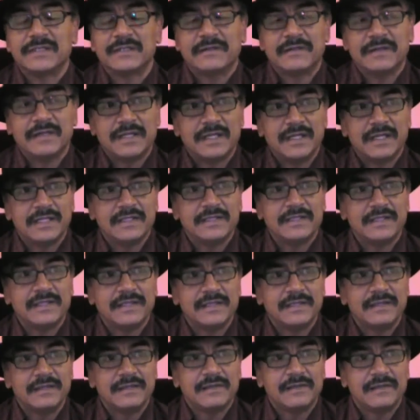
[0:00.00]

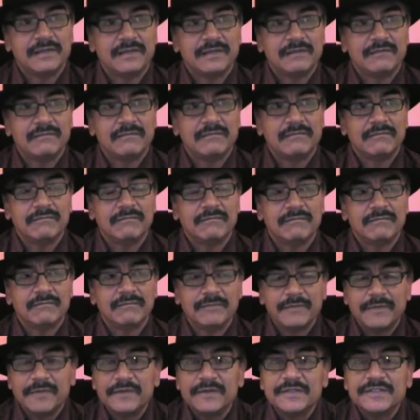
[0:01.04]
the
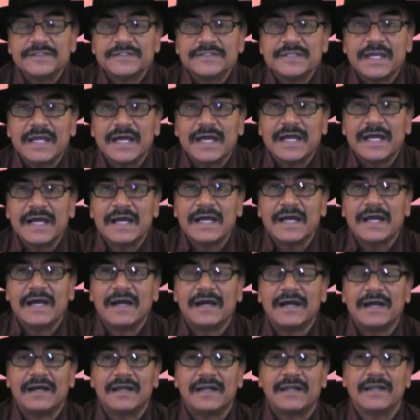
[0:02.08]
birds
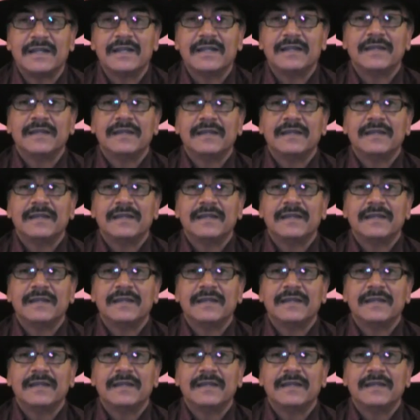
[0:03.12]
are.